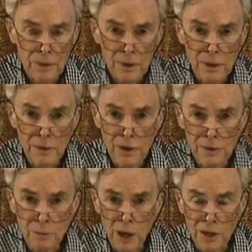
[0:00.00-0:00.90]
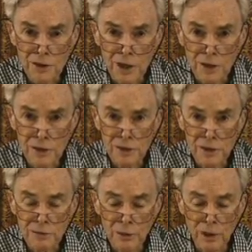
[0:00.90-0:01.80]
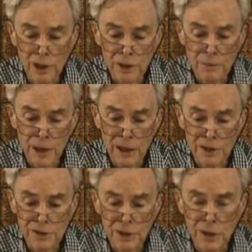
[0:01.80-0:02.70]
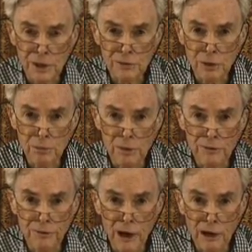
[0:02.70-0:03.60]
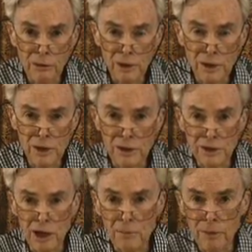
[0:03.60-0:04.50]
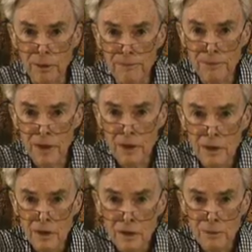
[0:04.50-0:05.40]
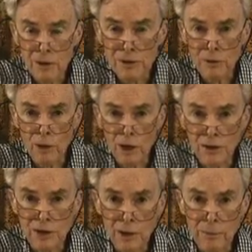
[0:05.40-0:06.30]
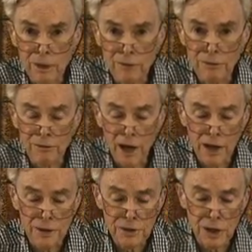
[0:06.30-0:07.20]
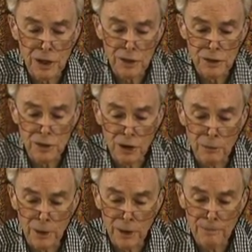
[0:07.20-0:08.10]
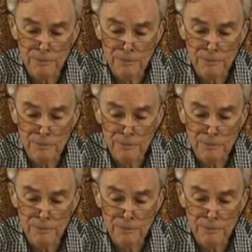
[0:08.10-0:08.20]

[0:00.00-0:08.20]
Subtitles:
In this process, Israel and the Palestinians would be following the example, the post-war example of France and Germany,